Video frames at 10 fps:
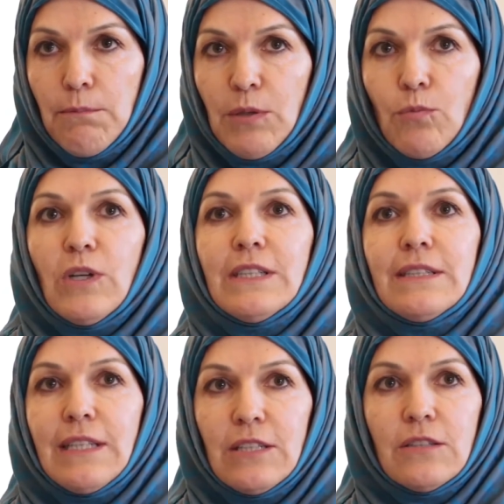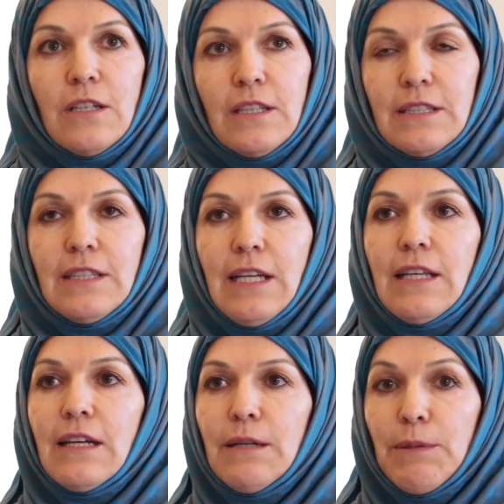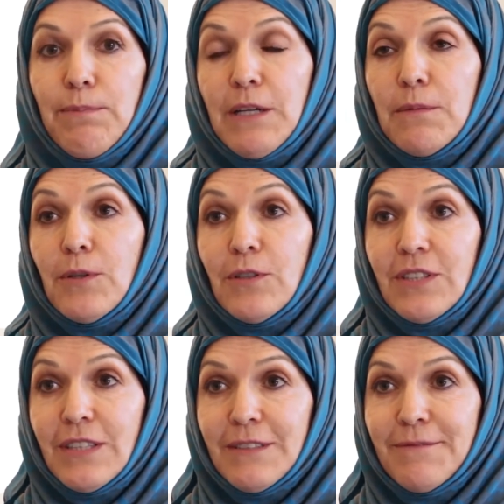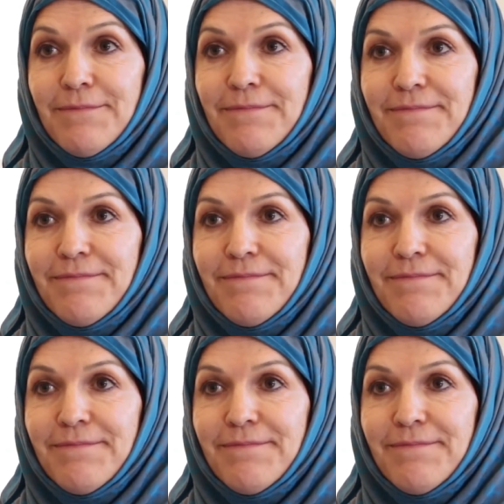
But once they started seeing that I'm a better person,